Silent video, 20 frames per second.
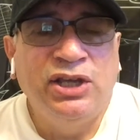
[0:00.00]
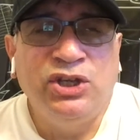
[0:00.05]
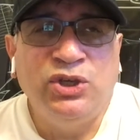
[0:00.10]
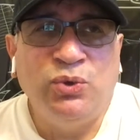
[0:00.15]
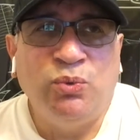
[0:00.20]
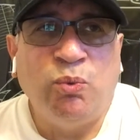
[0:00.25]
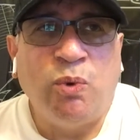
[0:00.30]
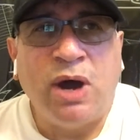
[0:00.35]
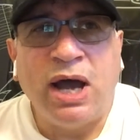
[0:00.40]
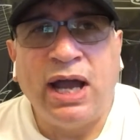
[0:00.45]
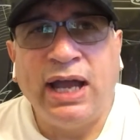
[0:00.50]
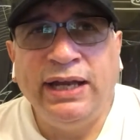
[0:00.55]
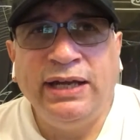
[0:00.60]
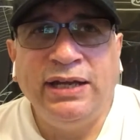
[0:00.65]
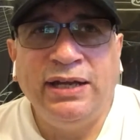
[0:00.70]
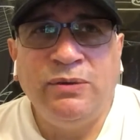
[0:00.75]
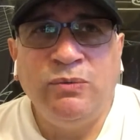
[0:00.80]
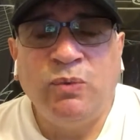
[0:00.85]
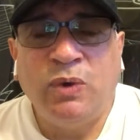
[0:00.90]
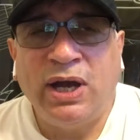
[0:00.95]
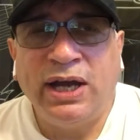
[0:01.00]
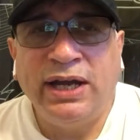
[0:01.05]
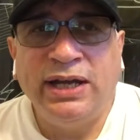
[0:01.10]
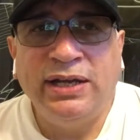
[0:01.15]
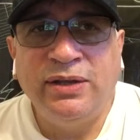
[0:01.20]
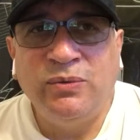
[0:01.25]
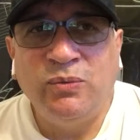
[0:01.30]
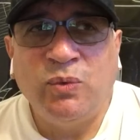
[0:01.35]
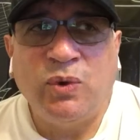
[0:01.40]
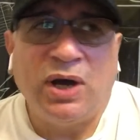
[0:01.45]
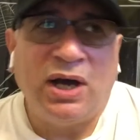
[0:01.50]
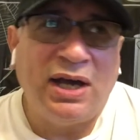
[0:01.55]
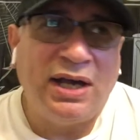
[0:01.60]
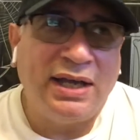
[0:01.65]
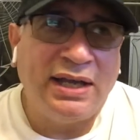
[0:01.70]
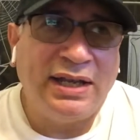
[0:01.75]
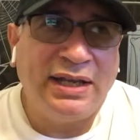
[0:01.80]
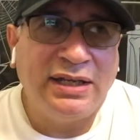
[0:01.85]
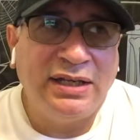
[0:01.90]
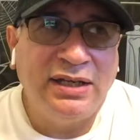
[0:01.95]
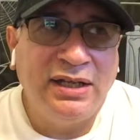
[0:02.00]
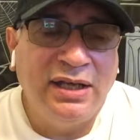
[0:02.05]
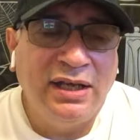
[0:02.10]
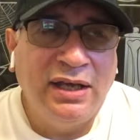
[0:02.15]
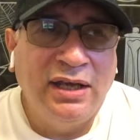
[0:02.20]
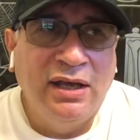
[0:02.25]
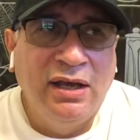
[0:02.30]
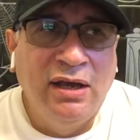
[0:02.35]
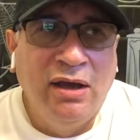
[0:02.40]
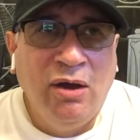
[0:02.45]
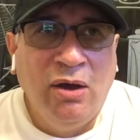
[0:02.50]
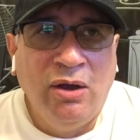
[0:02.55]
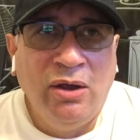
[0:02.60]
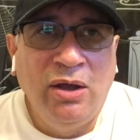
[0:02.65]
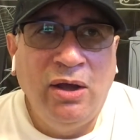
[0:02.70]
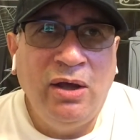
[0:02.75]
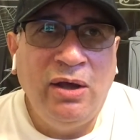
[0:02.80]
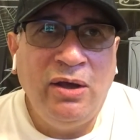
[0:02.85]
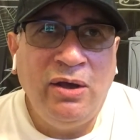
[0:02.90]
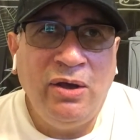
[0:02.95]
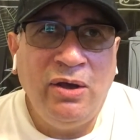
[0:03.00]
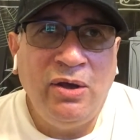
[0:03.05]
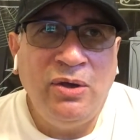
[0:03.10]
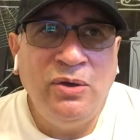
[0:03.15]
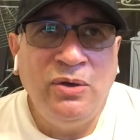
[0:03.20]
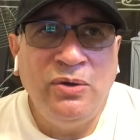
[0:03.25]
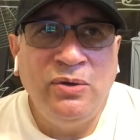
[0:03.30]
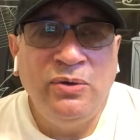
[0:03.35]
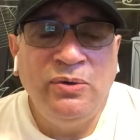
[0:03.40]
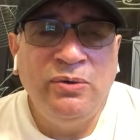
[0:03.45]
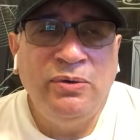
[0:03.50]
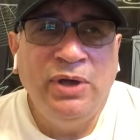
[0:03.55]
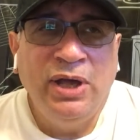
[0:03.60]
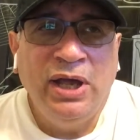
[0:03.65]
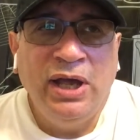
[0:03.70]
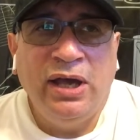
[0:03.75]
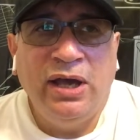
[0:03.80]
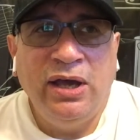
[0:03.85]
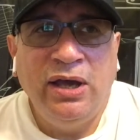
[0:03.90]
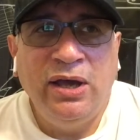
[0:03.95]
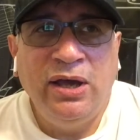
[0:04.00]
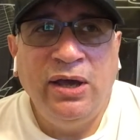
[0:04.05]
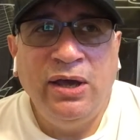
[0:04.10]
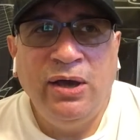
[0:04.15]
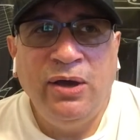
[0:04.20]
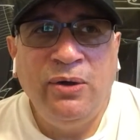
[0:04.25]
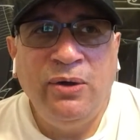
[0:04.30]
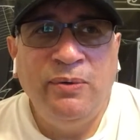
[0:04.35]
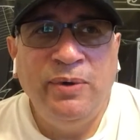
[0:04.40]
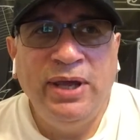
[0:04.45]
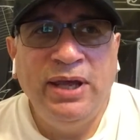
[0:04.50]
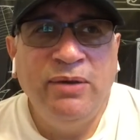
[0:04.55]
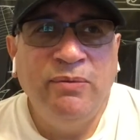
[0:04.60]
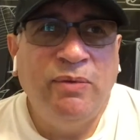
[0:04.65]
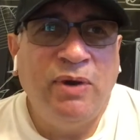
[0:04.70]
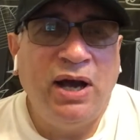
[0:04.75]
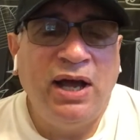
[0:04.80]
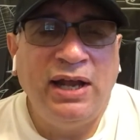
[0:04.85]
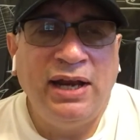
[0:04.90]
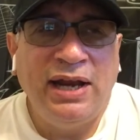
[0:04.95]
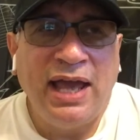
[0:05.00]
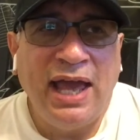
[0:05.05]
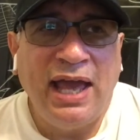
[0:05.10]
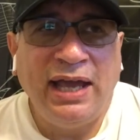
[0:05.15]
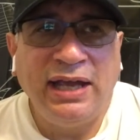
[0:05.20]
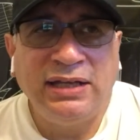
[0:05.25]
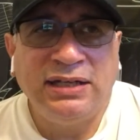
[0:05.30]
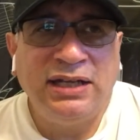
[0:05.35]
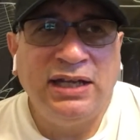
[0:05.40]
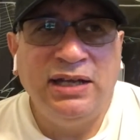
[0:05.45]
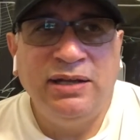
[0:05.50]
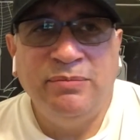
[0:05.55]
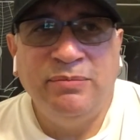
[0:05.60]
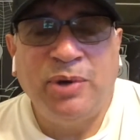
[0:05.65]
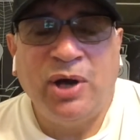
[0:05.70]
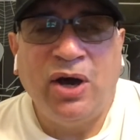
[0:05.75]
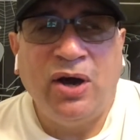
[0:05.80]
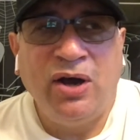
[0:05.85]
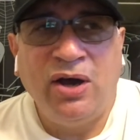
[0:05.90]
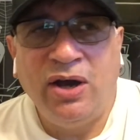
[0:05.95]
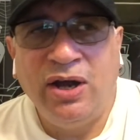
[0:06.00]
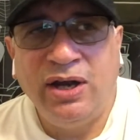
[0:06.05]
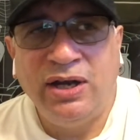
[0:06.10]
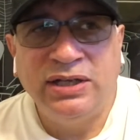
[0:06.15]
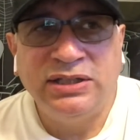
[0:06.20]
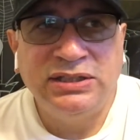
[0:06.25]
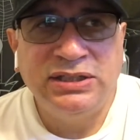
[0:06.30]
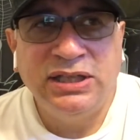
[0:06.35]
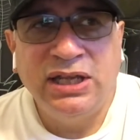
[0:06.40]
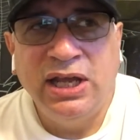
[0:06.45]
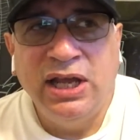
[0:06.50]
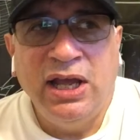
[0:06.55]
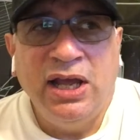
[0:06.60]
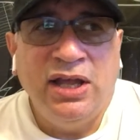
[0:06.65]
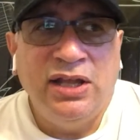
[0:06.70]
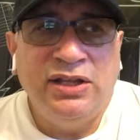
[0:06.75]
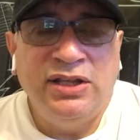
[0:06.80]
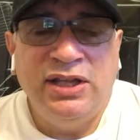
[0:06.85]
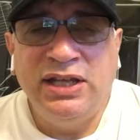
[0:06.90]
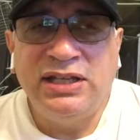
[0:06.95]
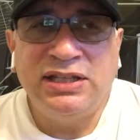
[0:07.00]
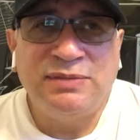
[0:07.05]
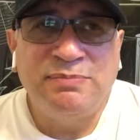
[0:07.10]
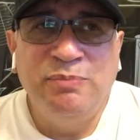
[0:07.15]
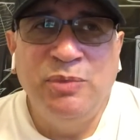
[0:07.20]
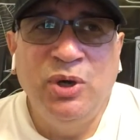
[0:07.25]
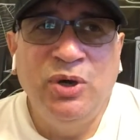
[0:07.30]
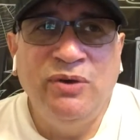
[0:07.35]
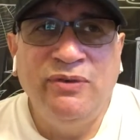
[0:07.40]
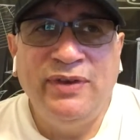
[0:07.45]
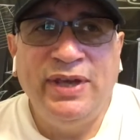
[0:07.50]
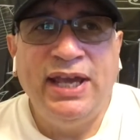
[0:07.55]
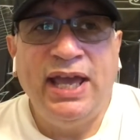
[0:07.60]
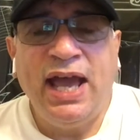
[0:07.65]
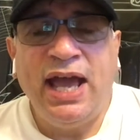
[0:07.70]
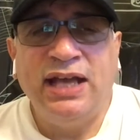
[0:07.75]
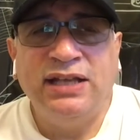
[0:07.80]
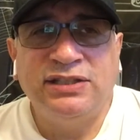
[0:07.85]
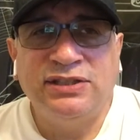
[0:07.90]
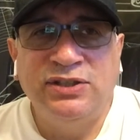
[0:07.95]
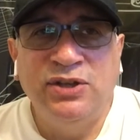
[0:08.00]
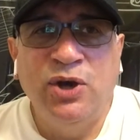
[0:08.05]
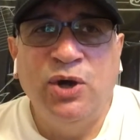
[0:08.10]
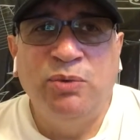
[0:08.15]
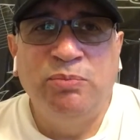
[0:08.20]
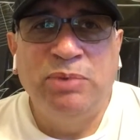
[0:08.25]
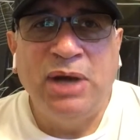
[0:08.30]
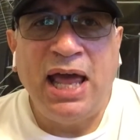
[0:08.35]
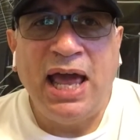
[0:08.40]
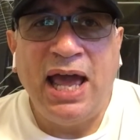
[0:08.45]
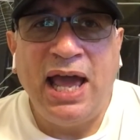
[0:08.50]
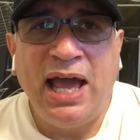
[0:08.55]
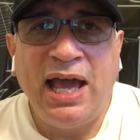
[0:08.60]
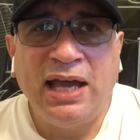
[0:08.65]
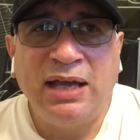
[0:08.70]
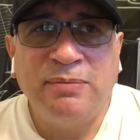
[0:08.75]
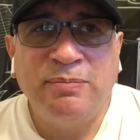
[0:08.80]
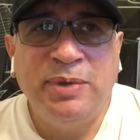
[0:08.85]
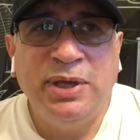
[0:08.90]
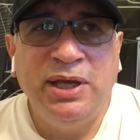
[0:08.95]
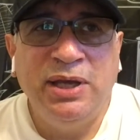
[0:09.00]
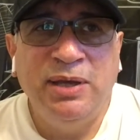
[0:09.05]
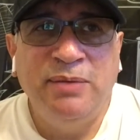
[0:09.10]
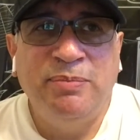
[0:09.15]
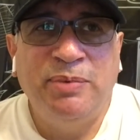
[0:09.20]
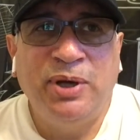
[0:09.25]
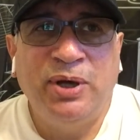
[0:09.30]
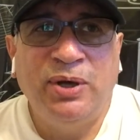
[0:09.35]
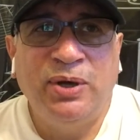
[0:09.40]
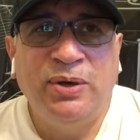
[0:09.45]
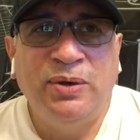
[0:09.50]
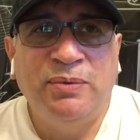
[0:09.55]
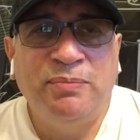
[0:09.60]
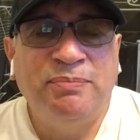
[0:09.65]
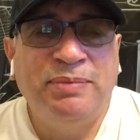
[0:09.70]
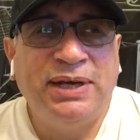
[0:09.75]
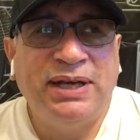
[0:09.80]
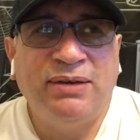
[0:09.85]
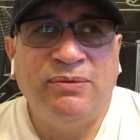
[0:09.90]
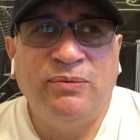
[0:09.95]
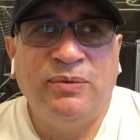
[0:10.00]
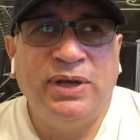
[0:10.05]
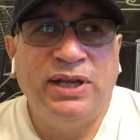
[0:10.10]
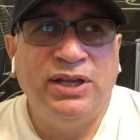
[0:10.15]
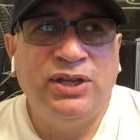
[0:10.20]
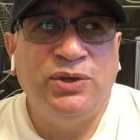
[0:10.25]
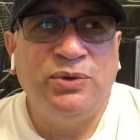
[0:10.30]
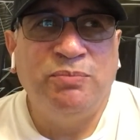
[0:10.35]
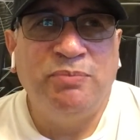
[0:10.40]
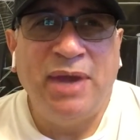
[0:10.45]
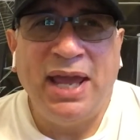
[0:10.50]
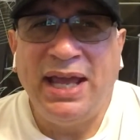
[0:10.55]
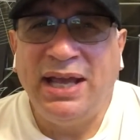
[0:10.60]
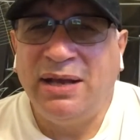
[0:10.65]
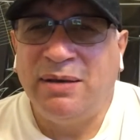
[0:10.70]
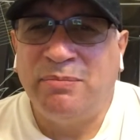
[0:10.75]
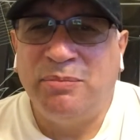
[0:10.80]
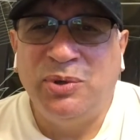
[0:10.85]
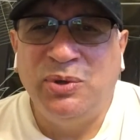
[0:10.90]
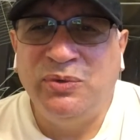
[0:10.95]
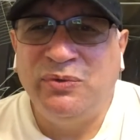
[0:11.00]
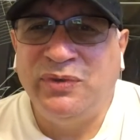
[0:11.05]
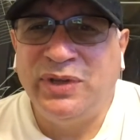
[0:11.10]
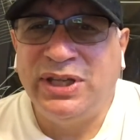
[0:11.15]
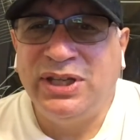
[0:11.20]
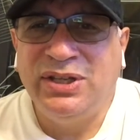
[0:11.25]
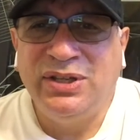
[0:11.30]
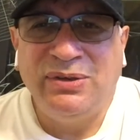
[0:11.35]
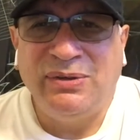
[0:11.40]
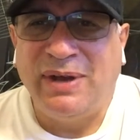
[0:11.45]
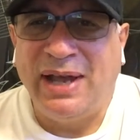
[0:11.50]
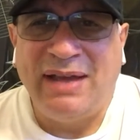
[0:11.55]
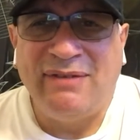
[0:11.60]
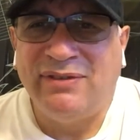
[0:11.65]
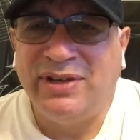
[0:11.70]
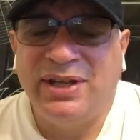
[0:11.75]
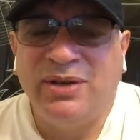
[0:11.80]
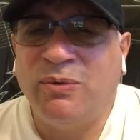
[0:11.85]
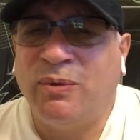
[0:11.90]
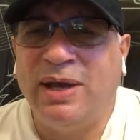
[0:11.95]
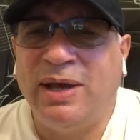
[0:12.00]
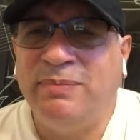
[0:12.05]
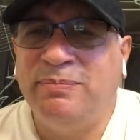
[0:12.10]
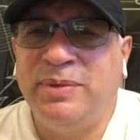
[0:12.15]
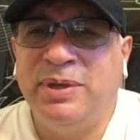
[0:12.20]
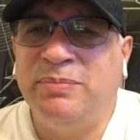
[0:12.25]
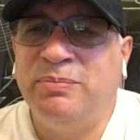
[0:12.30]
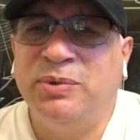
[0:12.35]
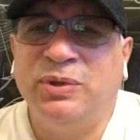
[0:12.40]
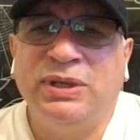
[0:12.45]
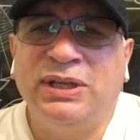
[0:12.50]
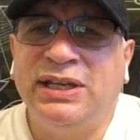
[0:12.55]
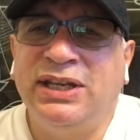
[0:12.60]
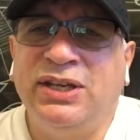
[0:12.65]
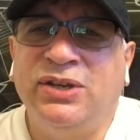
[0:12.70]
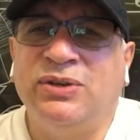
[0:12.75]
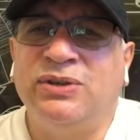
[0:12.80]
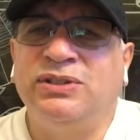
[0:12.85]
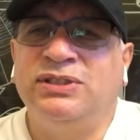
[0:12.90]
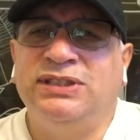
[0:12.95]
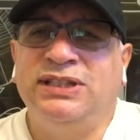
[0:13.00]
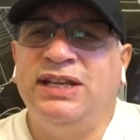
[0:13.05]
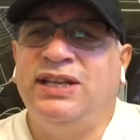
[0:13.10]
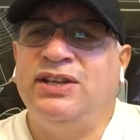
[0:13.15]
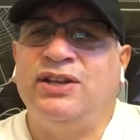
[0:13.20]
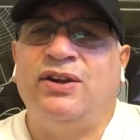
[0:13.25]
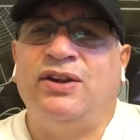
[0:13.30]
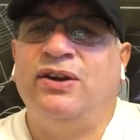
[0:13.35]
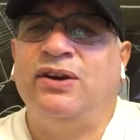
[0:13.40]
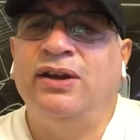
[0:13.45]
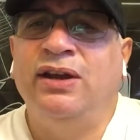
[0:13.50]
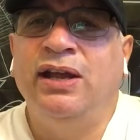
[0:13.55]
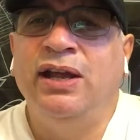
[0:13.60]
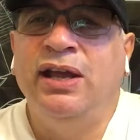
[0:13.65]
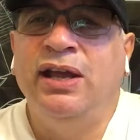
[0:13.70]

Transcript: You whine and whine and whine. Ooh, oh, we want acting parts. This movie has no black people. But when you make a movie, you don't have any white people in yours either.